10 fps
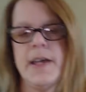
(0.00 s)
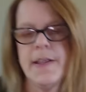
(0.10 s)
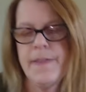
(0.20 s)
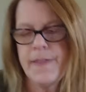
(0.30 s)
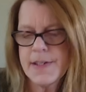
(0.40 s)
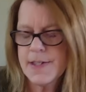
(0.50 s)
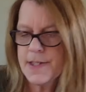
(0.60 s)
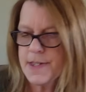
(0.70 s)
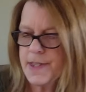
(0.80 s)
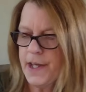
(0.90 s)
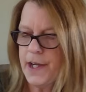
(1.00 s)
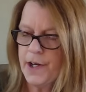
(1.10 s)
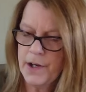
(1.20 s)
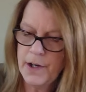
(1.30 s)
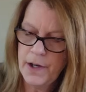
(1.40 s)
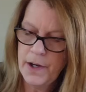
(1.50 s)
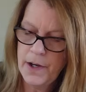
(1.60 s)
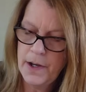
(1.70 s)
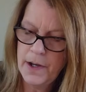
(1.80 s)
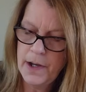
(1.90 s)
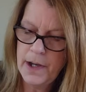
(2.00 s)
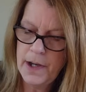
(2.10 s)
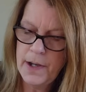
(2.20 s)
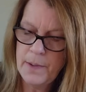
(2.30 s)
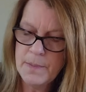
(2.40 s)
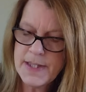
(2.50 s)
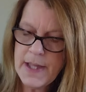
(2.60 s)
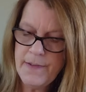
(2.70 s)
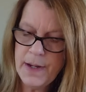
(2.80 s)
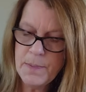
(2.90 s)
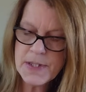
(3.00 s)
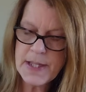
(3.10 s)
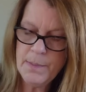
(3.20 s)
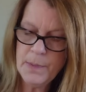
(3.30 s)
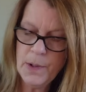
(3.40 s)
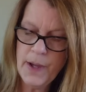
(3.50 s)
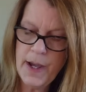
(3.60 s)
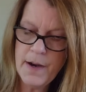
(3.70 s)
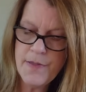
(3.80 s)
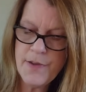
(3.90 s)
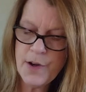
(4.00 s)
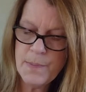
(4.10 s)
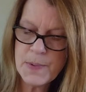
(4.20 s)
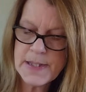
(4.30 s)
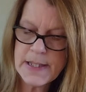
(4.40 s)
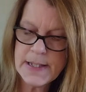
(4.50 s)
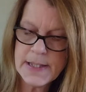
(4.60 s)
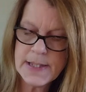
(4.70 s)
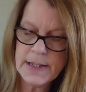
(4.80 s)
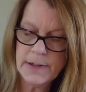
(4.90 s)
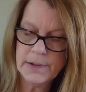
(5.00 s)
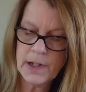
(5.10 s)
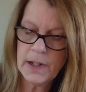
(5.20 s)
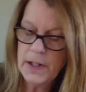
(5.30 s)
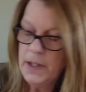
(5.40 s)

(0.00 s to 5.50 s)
And this is their 70% mohair, 30% silk.